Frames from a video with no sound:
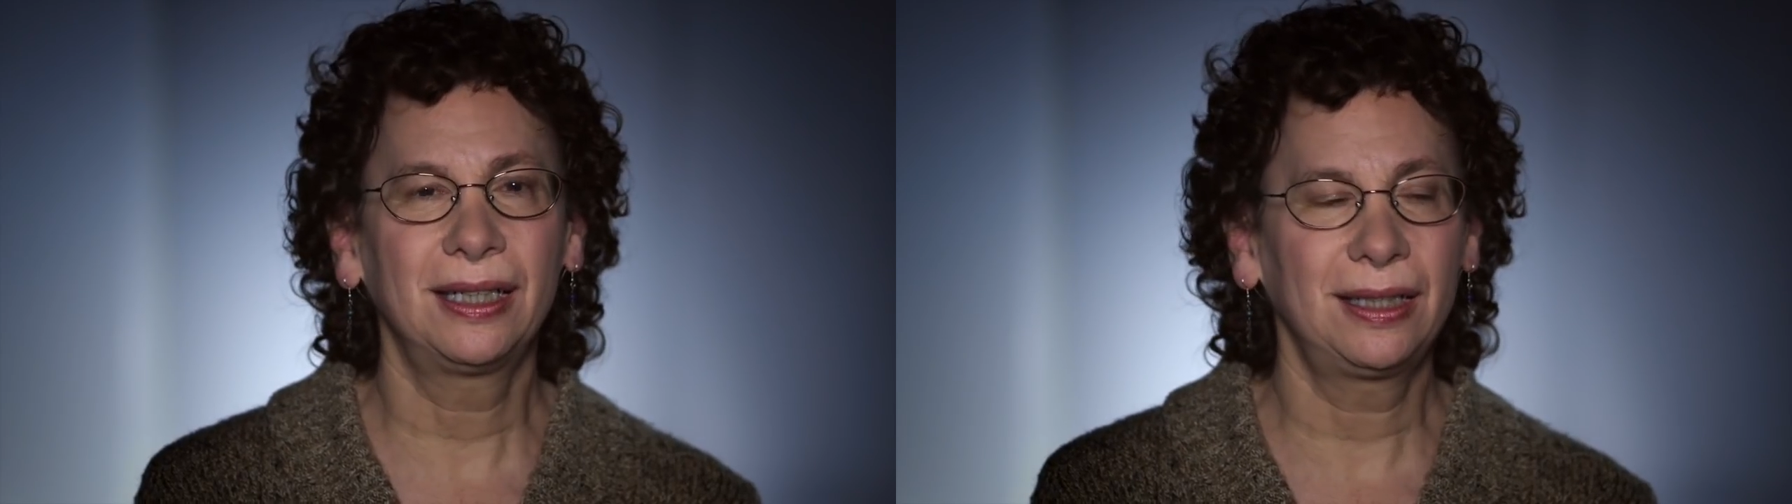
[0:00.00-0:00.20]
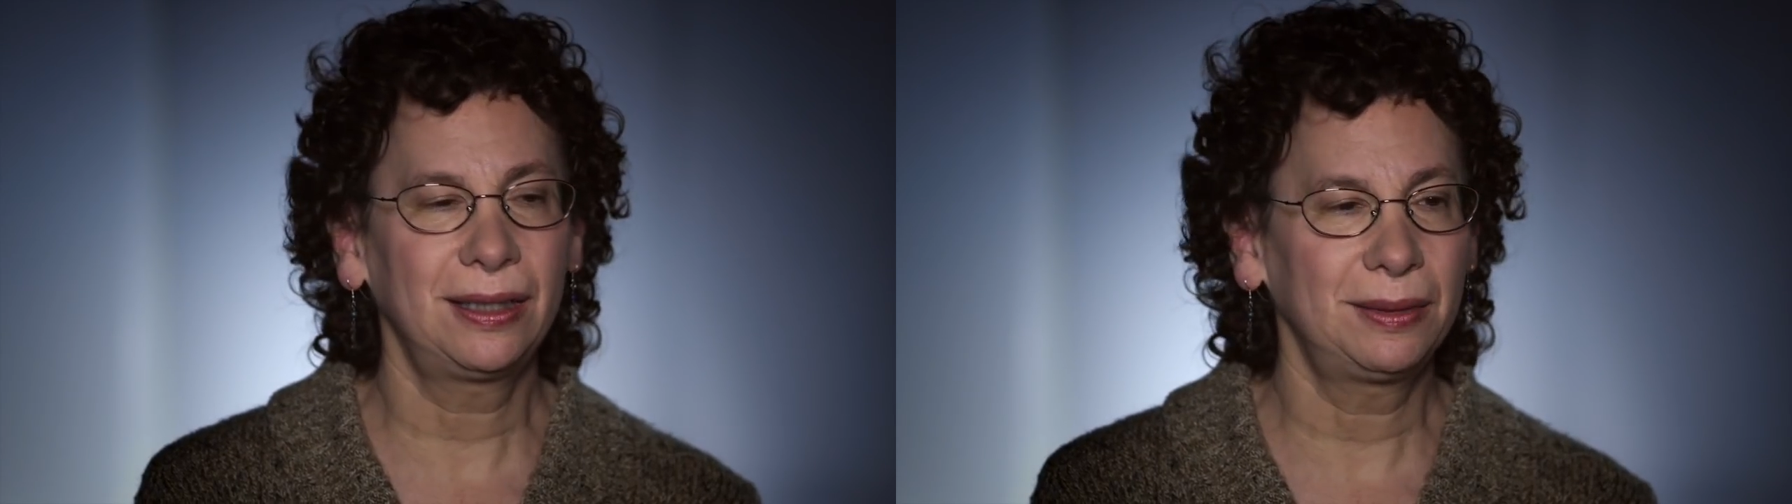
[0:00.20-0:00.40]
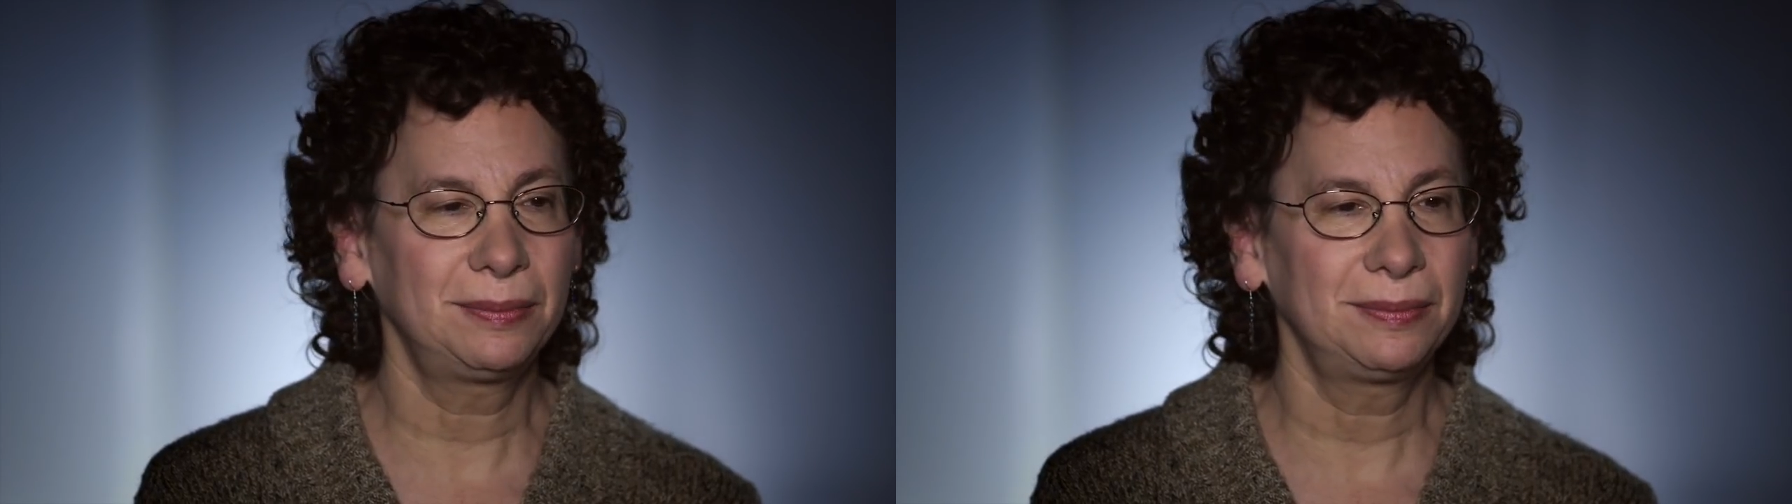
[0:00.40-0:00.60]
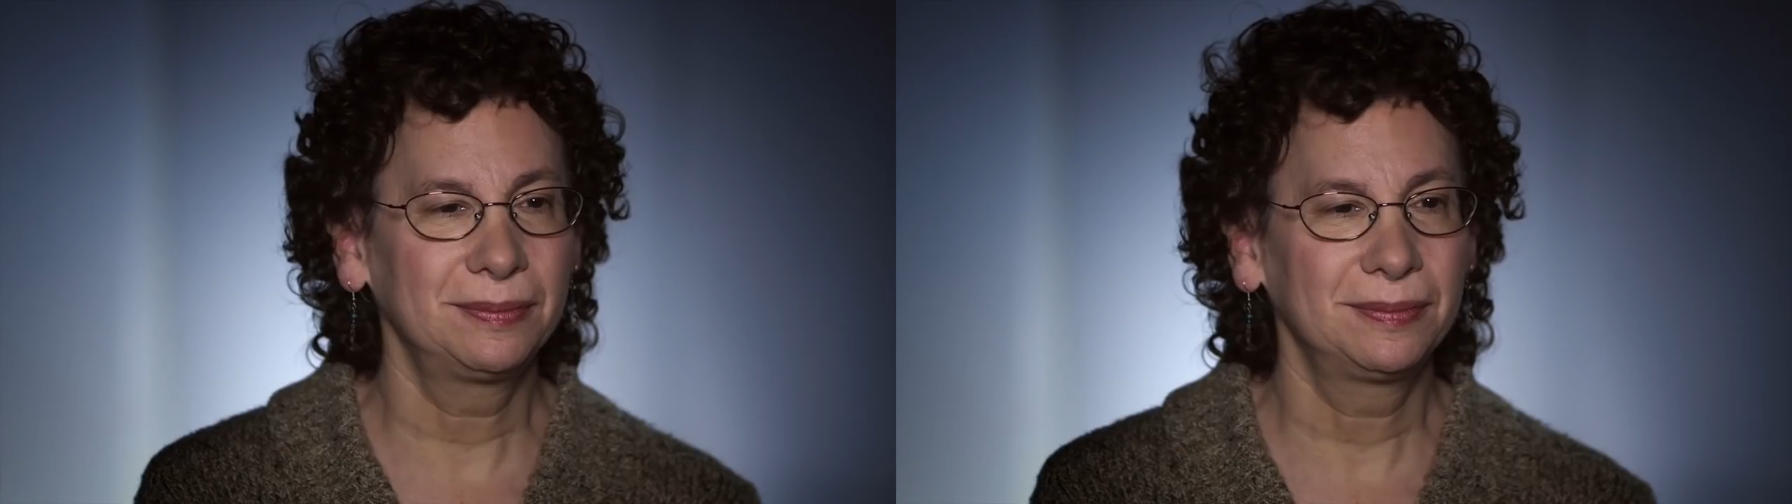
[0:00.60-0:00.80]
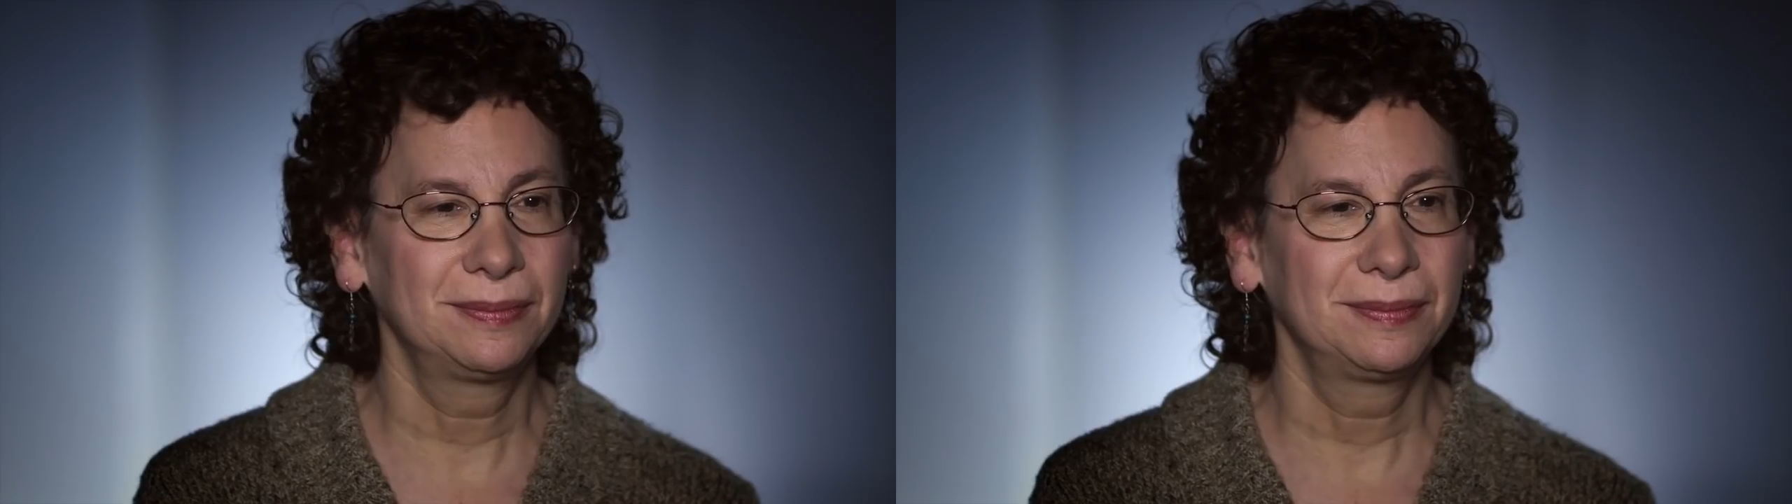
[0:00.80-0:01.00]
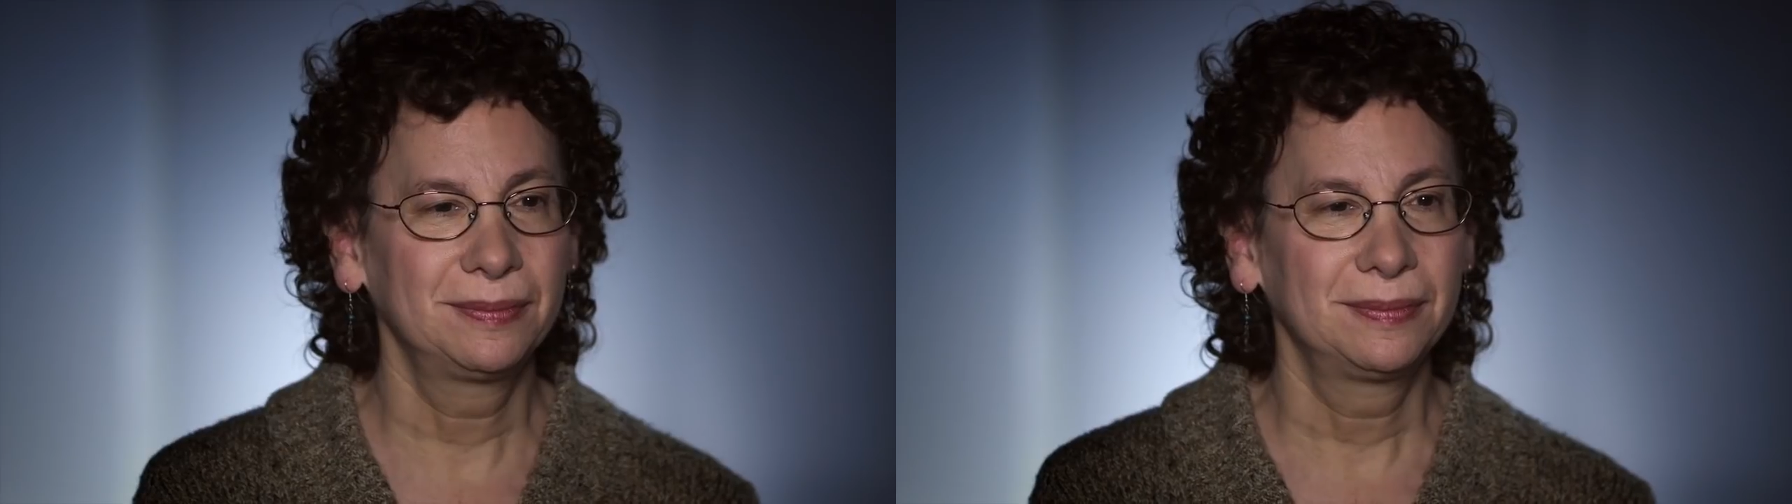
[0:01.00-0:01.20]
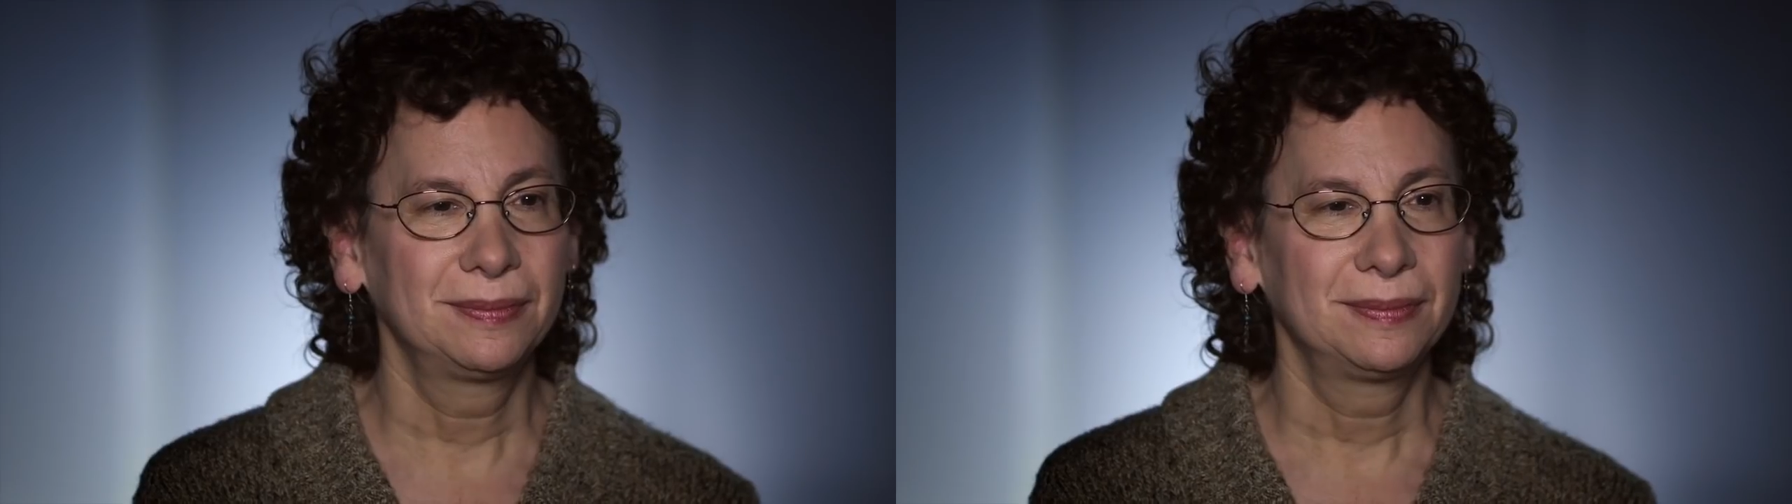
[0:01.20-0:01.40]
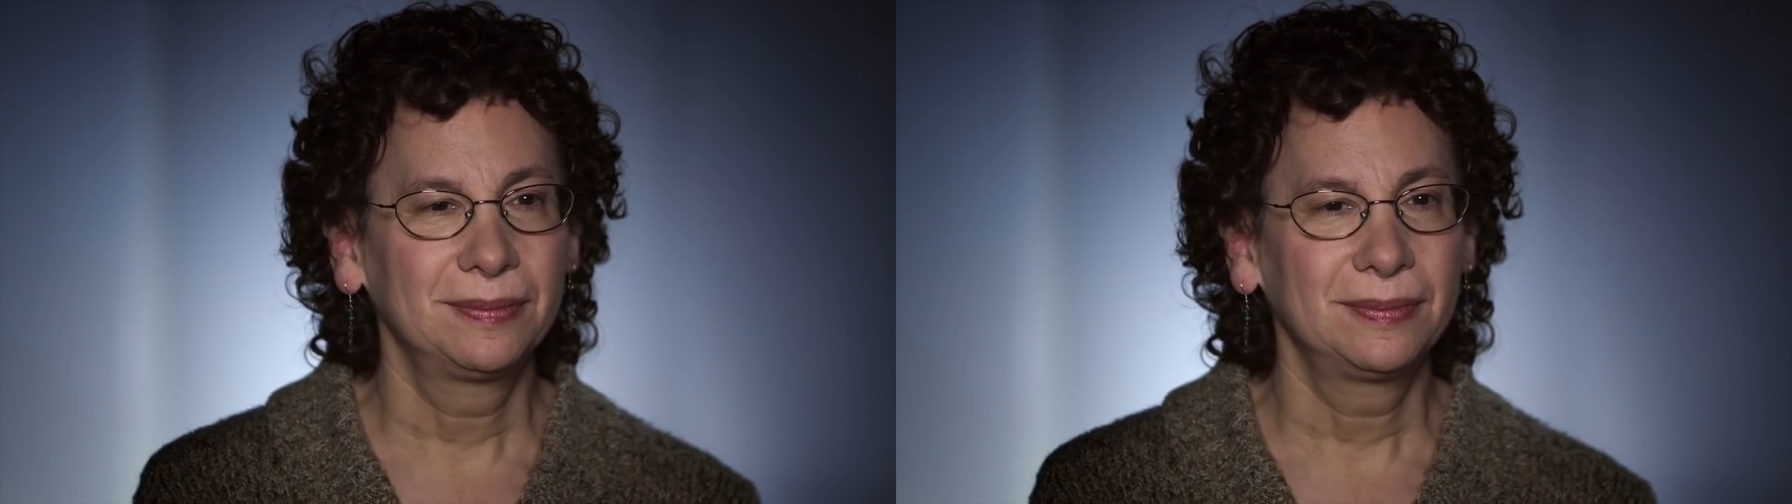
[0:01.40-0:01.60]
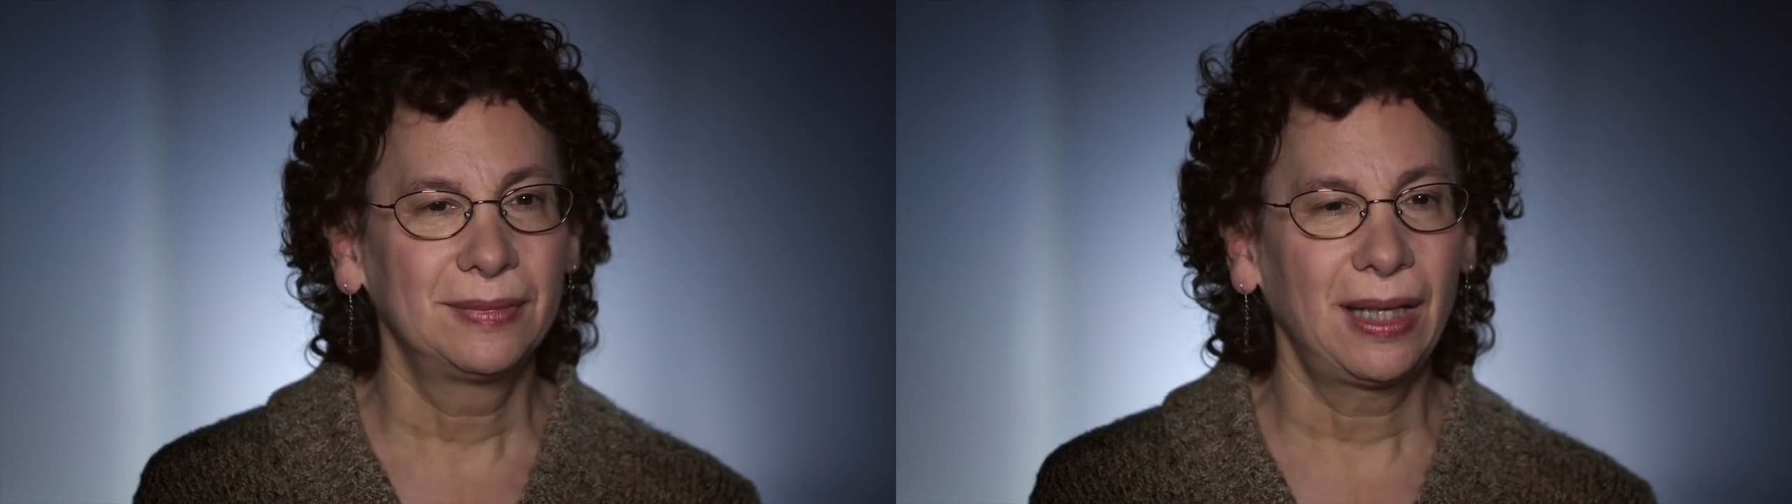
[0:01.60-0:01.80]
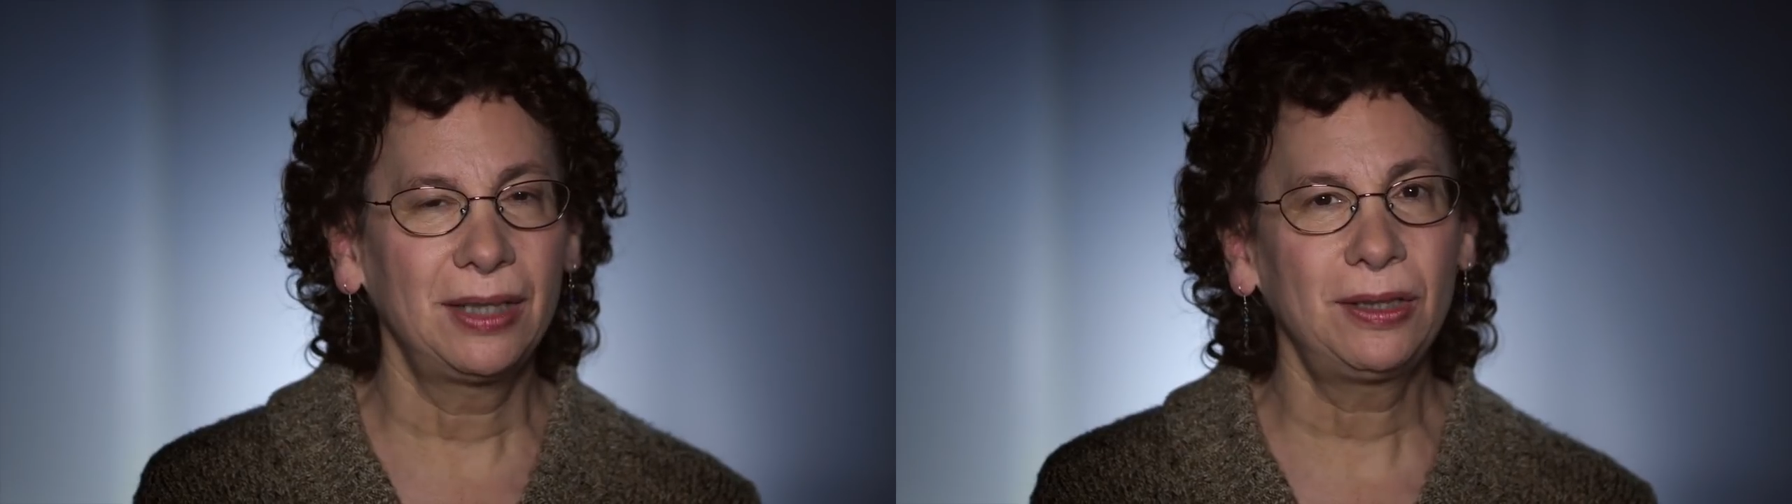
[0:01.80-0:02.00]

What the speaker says: I